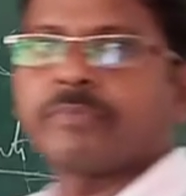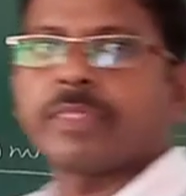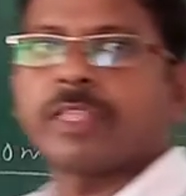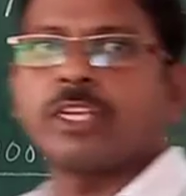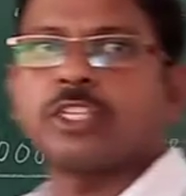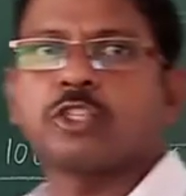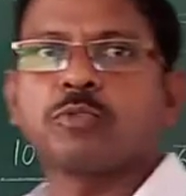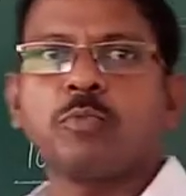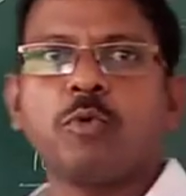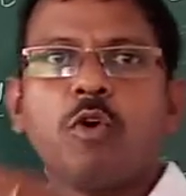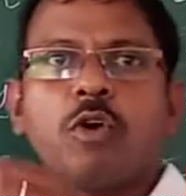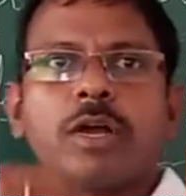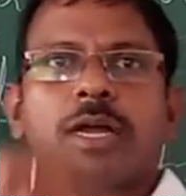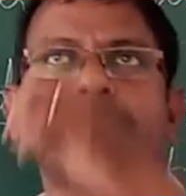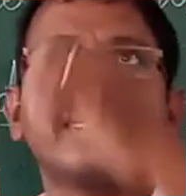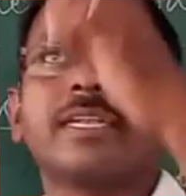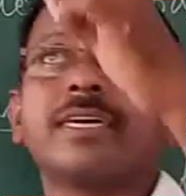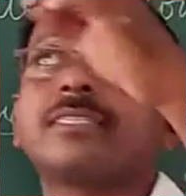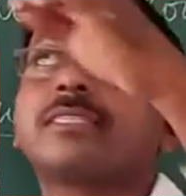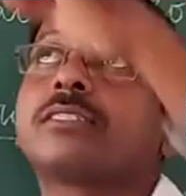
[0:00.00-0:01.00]
Smoke
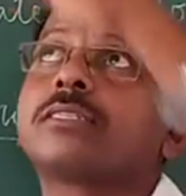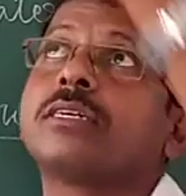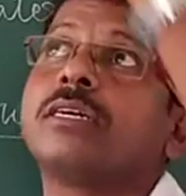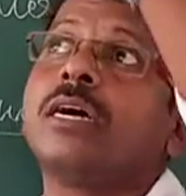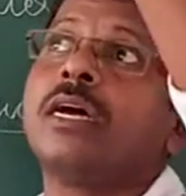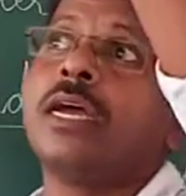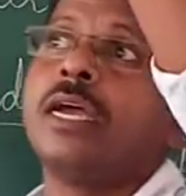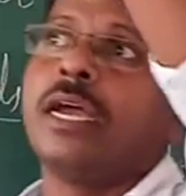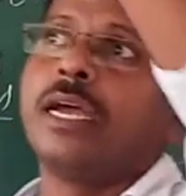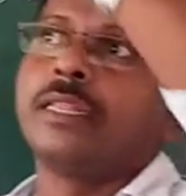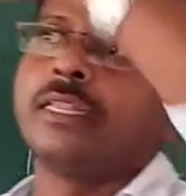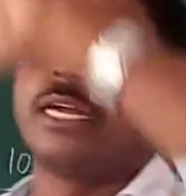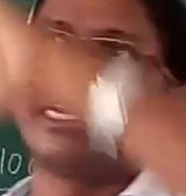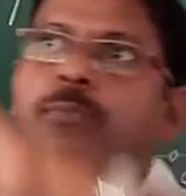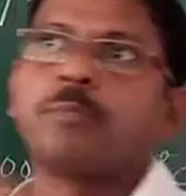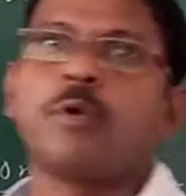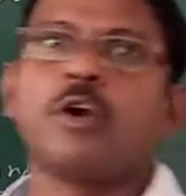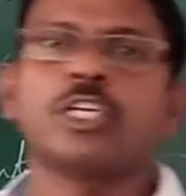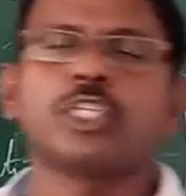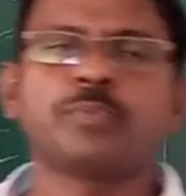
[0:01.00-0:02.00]
and dust in the
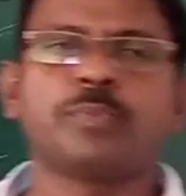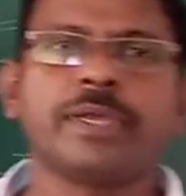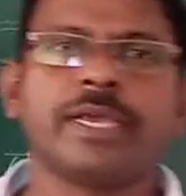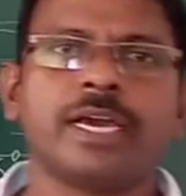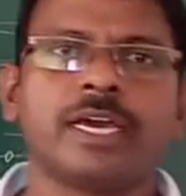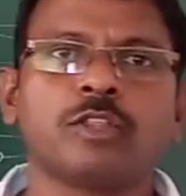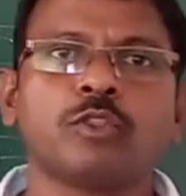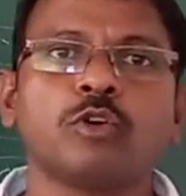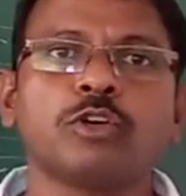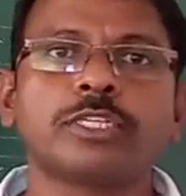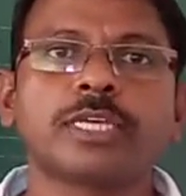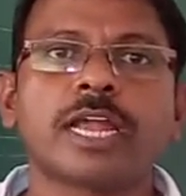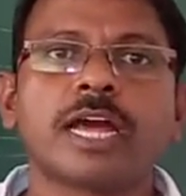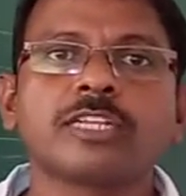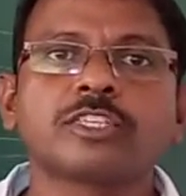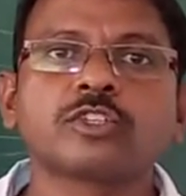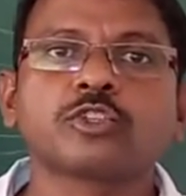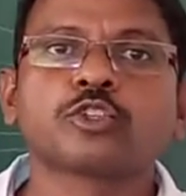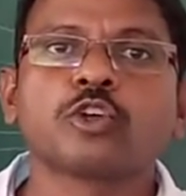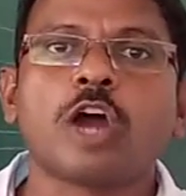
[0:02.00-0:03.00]
atmosphere, those are
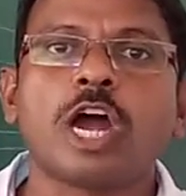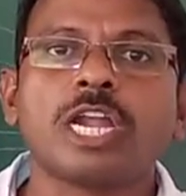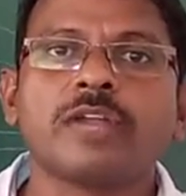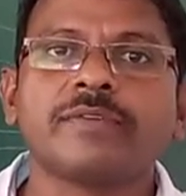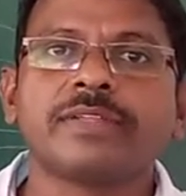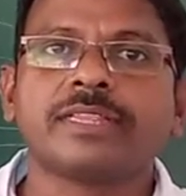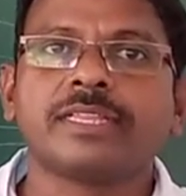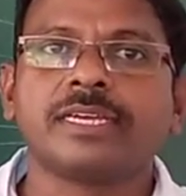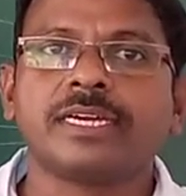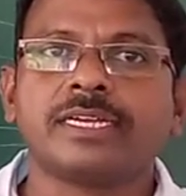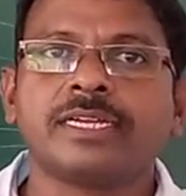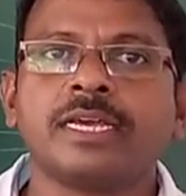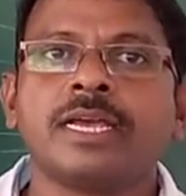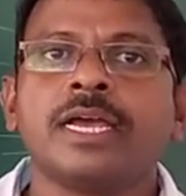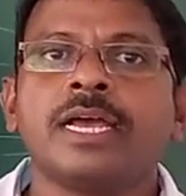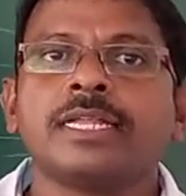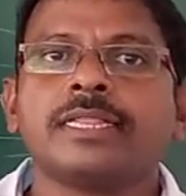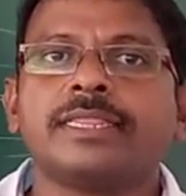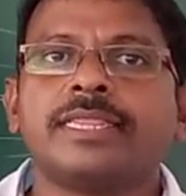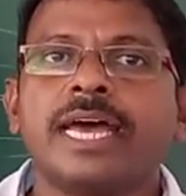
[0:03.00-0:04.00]
also joined with
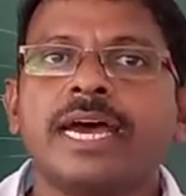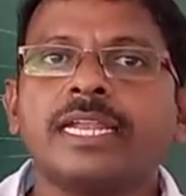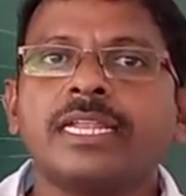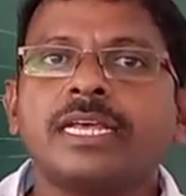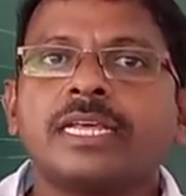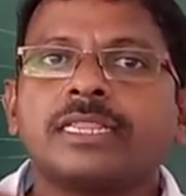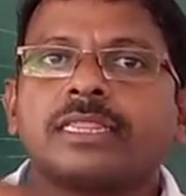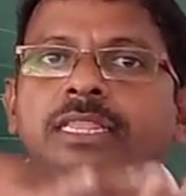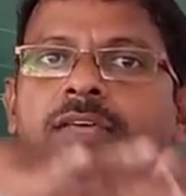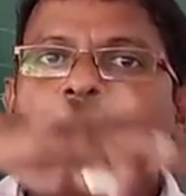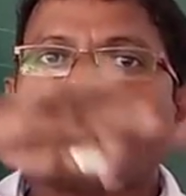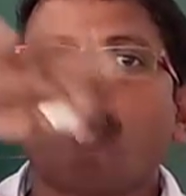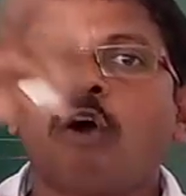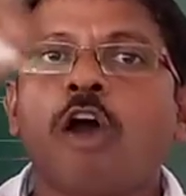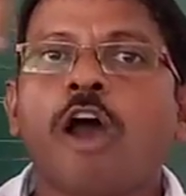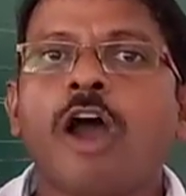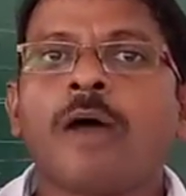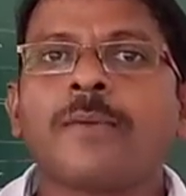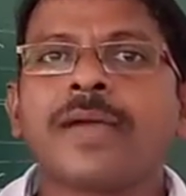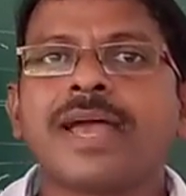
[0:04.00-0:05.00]
that. Then they
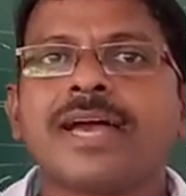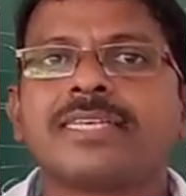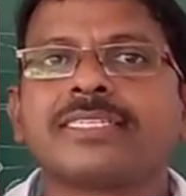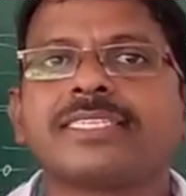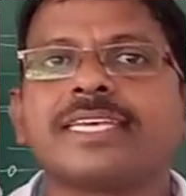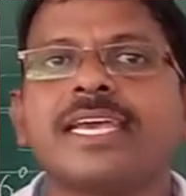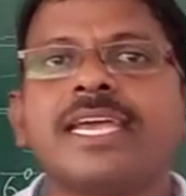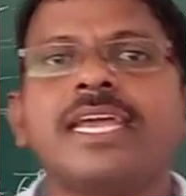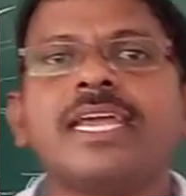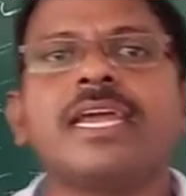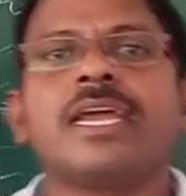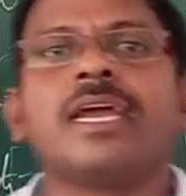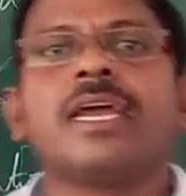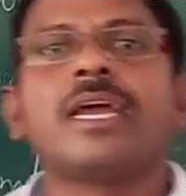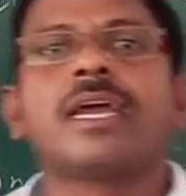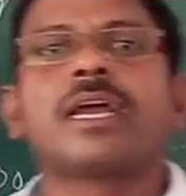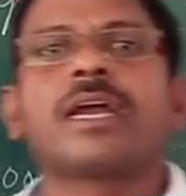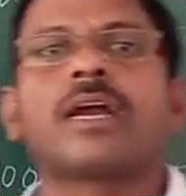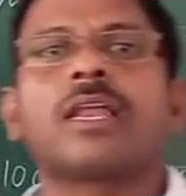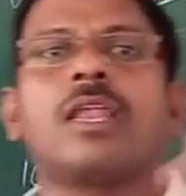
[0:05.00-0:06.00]
form as
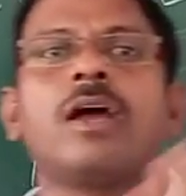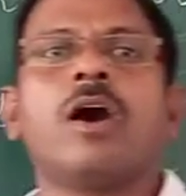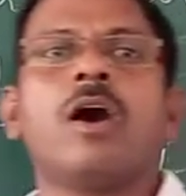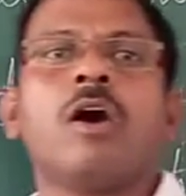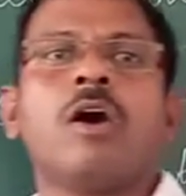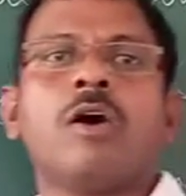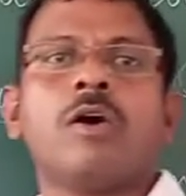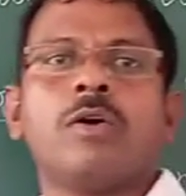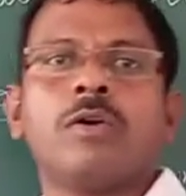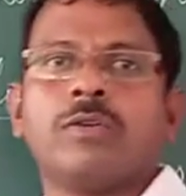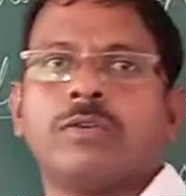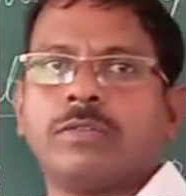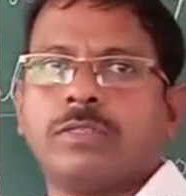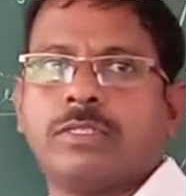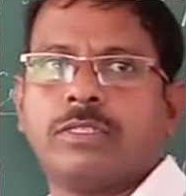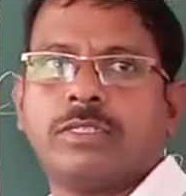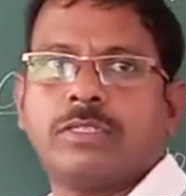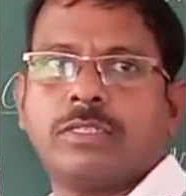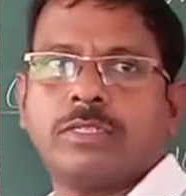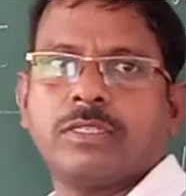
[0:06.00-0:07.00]
a
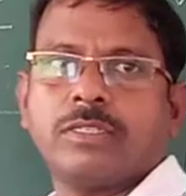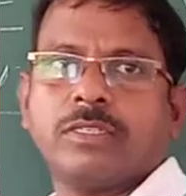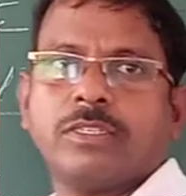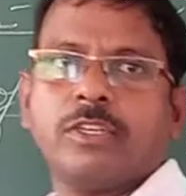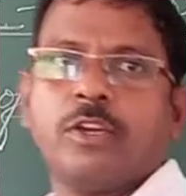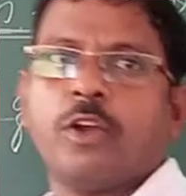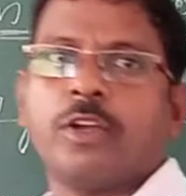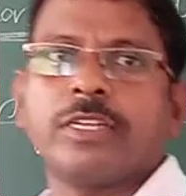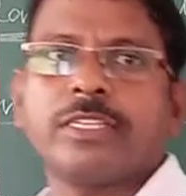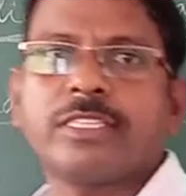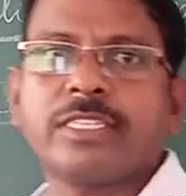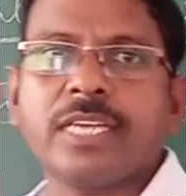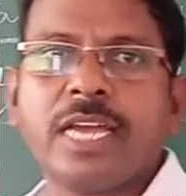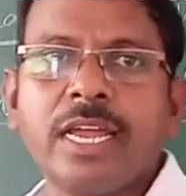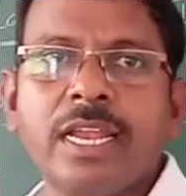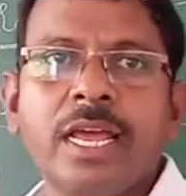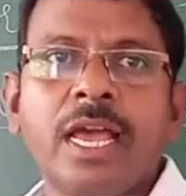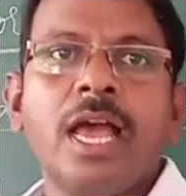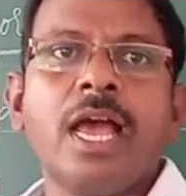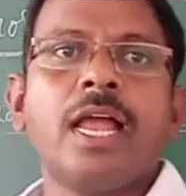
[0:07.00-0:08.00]
clouds. You
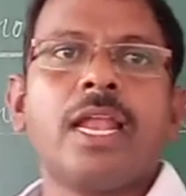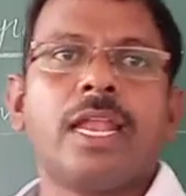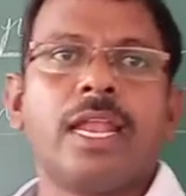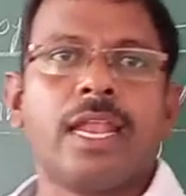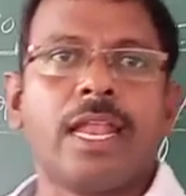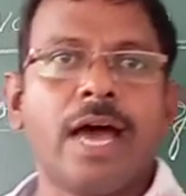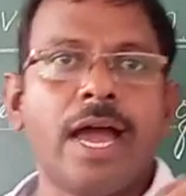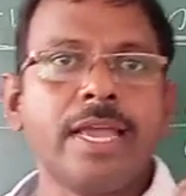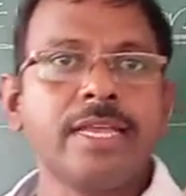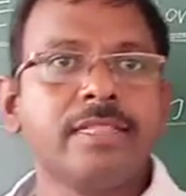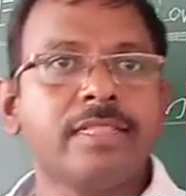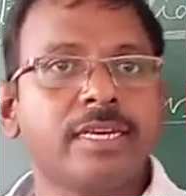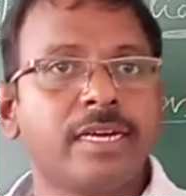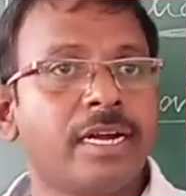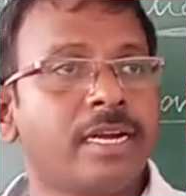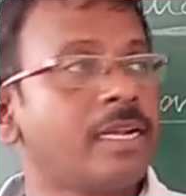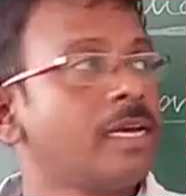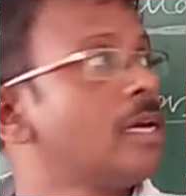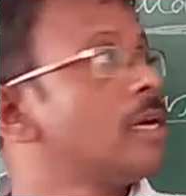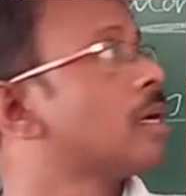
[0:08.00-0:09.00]
understand? Like
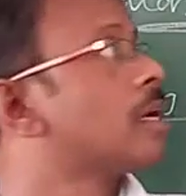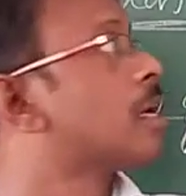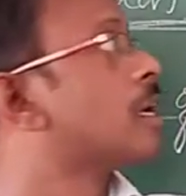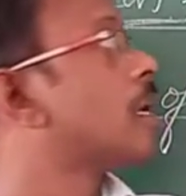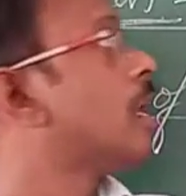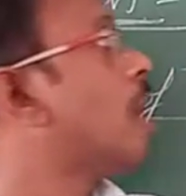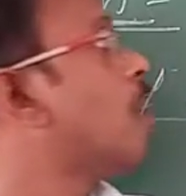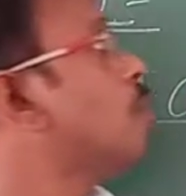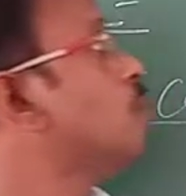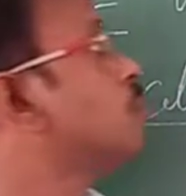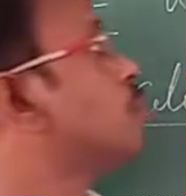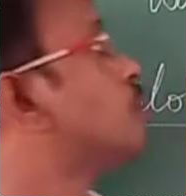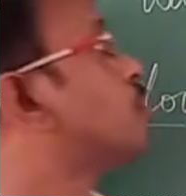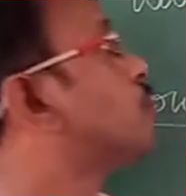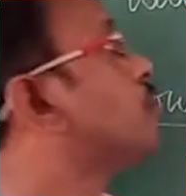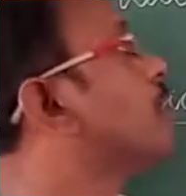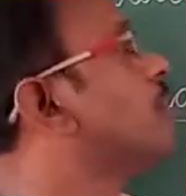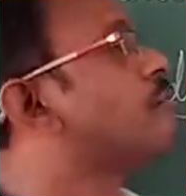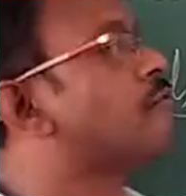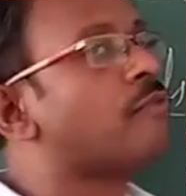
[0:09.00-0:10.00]
that, clouds
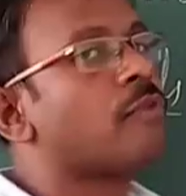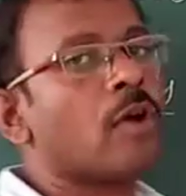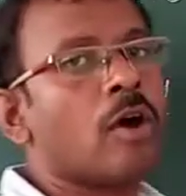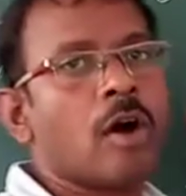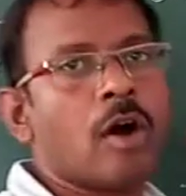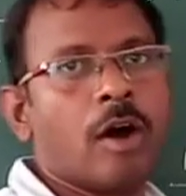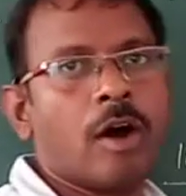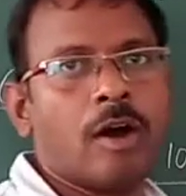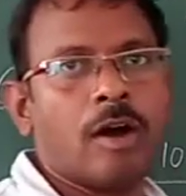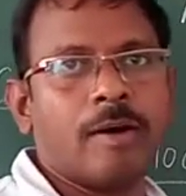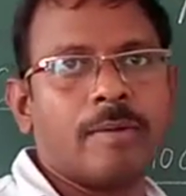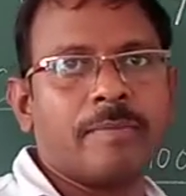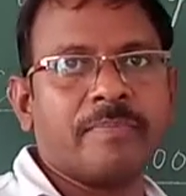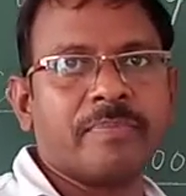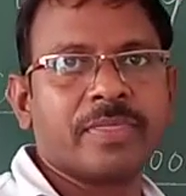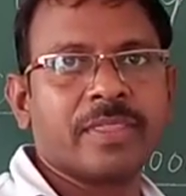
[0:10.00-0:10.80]
will form.